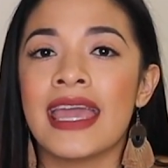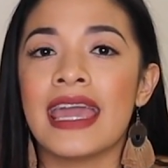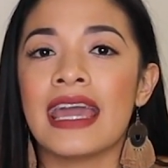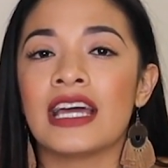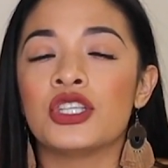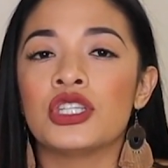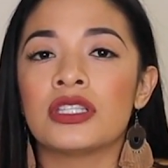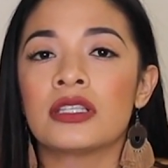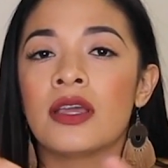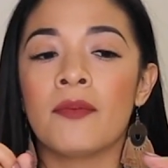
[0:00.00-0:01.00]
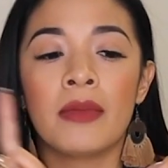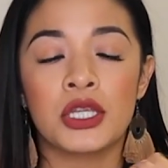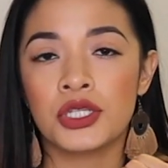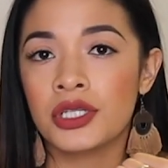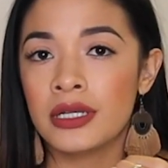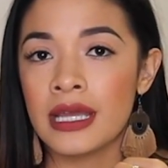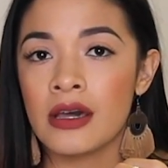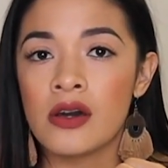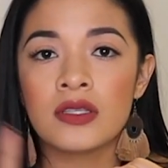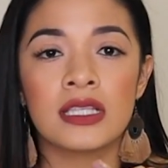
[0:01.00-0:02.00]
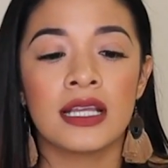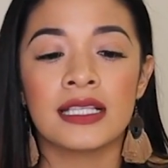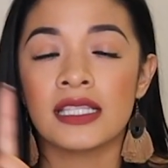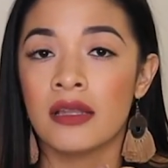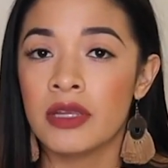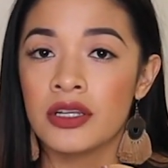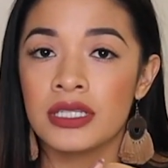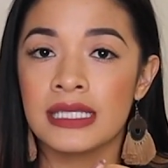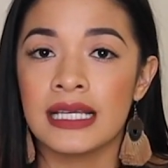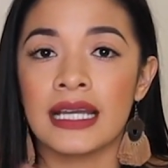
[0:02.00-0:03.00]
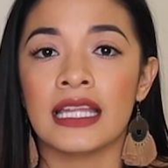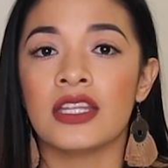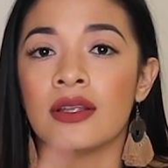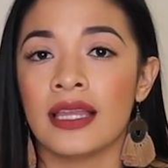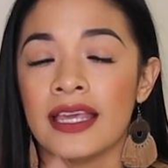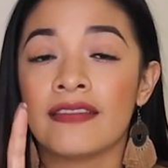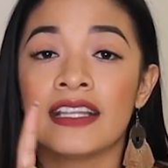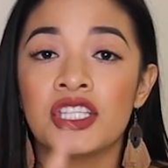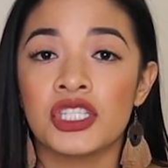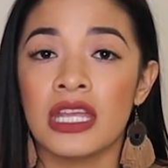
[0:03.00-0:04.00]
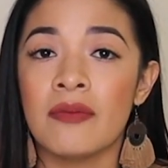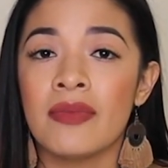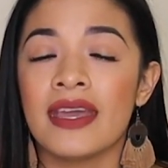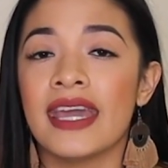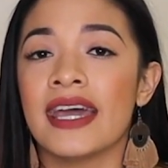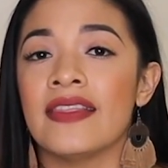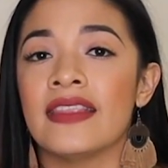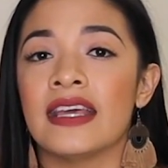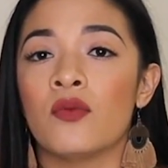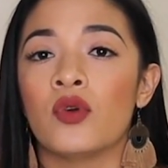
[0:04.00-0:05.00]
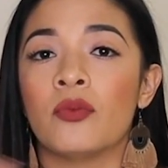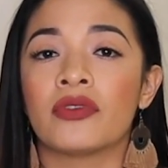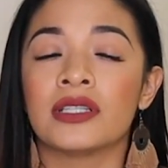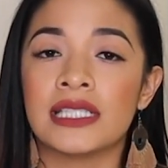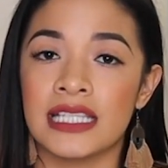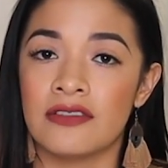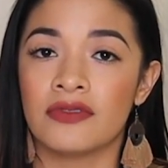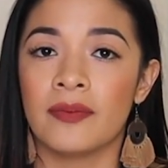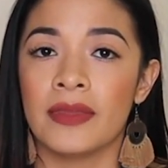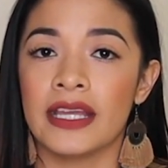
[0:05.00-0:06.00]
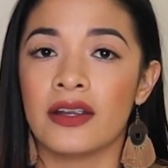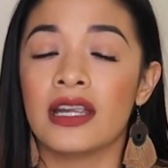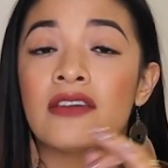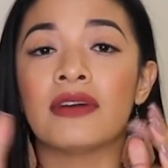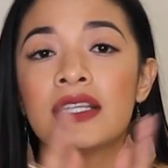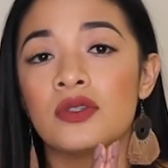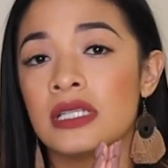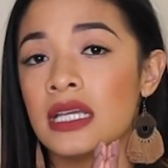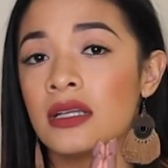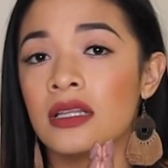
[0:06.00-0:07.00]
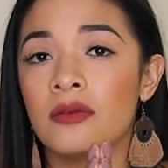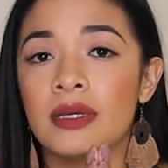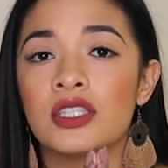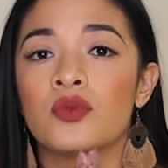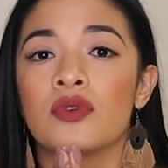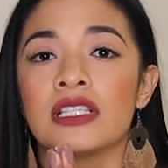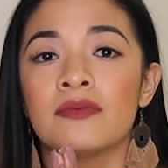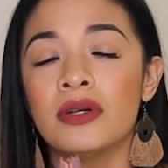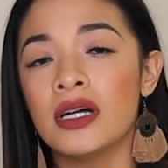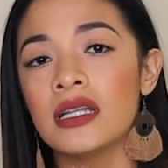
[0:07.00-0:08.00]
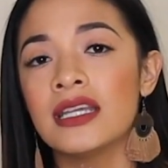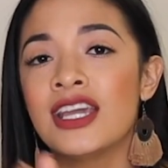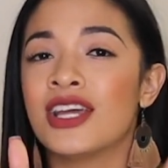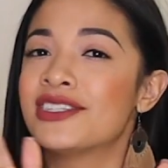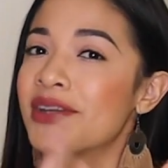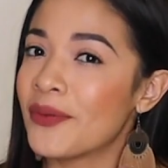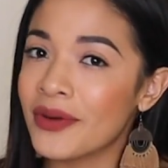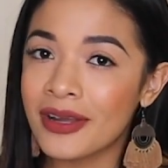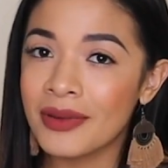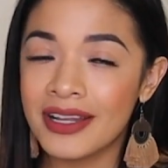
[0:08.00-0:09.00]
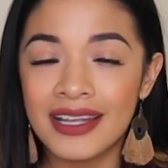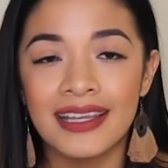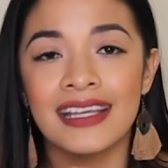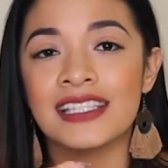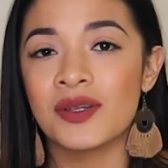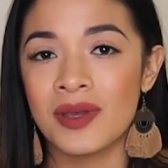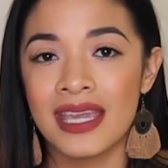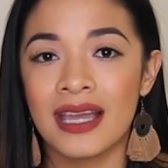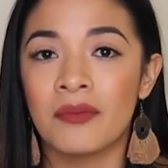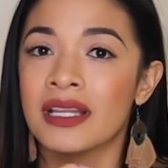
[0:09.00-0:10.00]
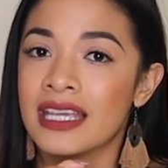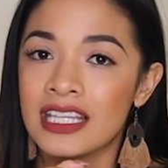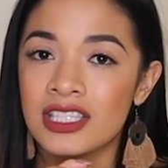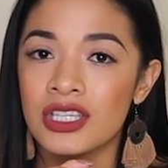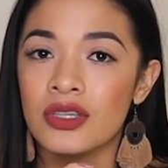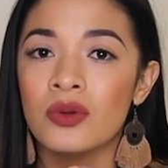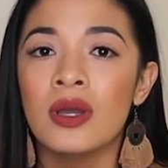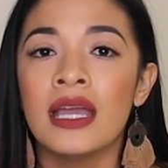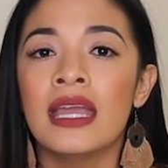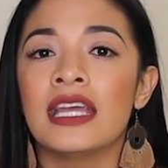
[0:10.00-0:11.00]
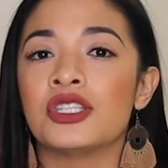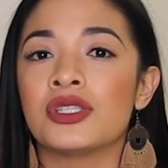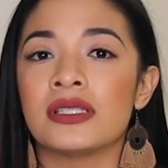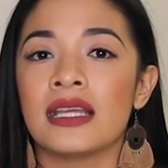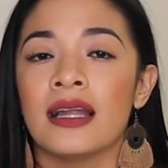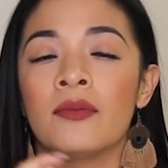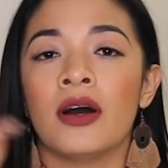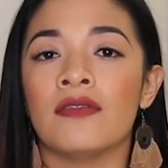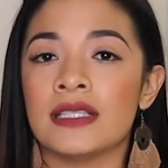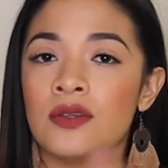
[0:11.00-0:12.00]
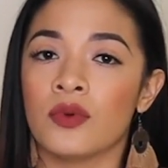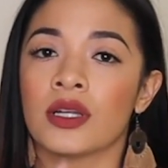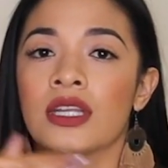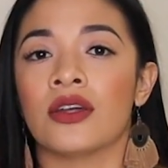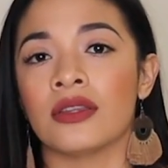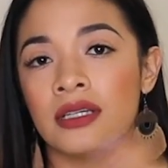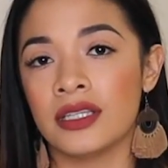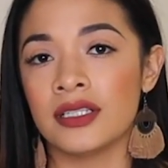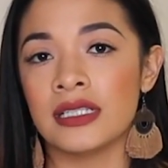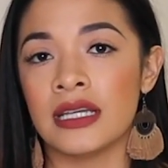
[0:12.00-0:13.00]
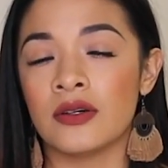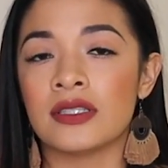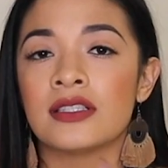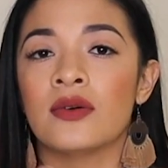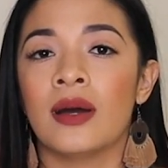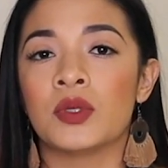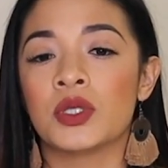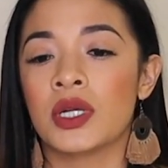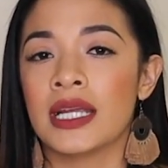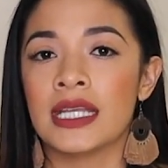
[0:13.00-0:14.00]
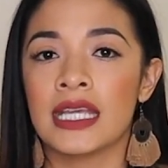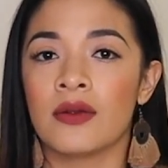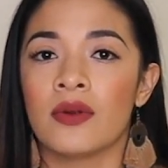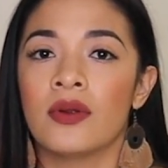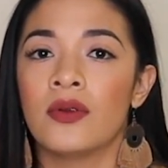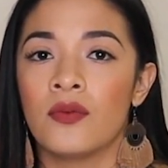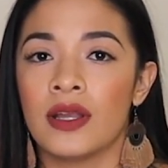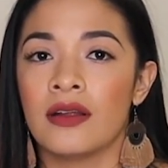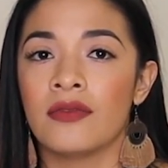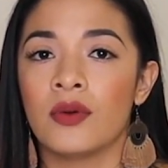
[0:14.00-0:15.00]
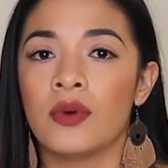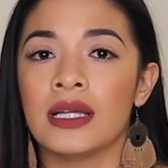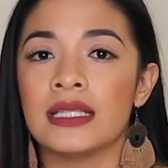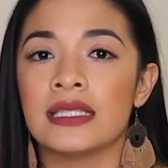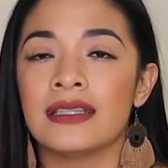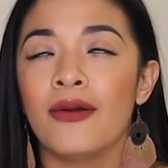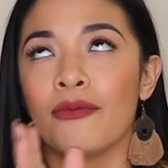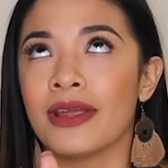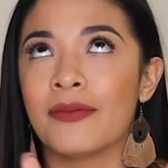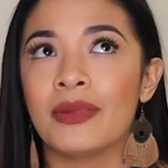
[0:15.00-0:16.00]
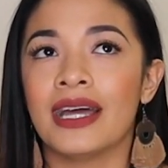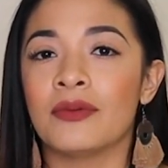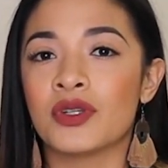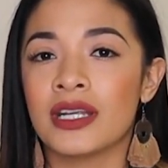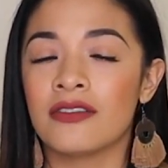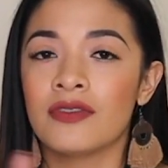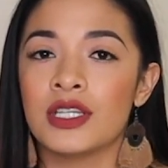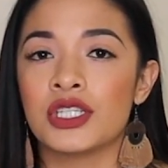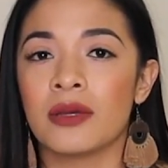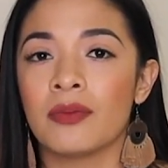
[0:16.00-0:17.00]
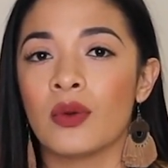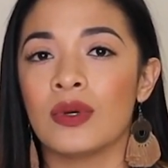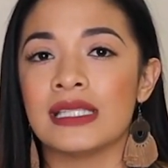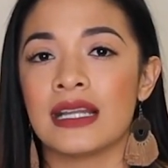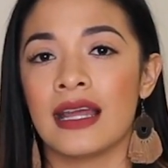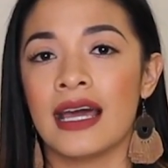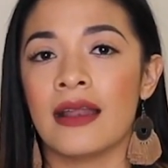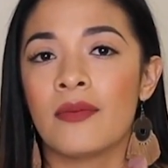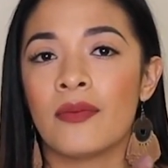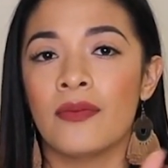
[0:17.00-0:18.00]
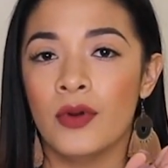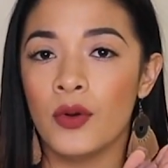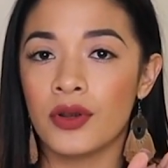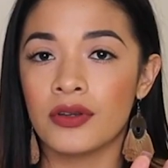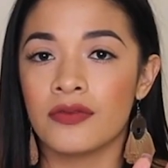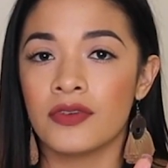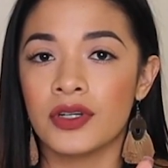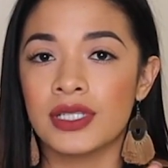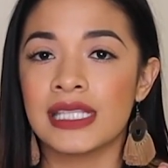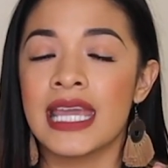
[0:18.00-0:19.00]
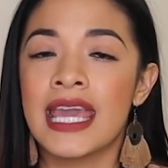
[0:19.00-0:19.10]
And just measure your nails, send me your design, your length and shape, and then we'll proceed from there. If I do take a little bit to respond, don't worry about it. It's okay. I'm going to get to you. It's just that I'm obviously working on the other nails. So I'm trying to get rid of the ones, not rid, but I'm trying to finish up the ones that I had ordered first.